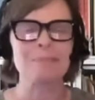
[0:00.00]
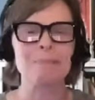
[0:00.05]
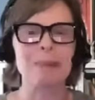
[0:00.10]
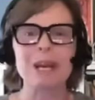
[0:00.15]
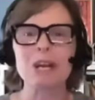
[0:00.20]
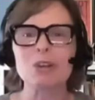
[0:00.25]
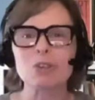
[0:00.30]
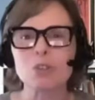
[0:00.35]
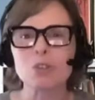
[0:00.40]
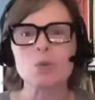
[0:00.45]

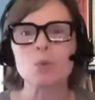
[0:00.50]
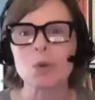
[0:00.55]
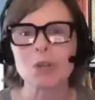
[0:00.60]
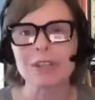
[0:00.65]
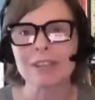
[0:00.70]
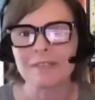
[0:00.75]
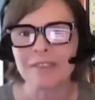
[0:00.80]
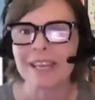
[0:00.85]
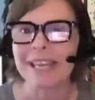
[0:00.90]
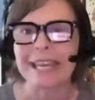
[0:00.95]
bears were
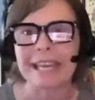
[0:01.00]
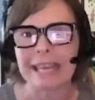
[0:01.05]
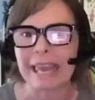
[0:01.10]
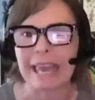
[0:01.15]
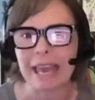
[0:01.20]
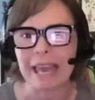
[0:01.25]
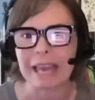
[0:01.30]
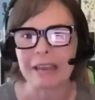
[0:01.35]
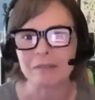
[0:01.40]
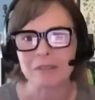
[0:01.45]
living in
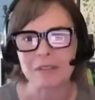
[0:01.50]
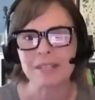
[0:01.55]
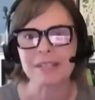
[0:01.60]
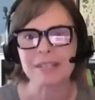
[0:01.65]
caves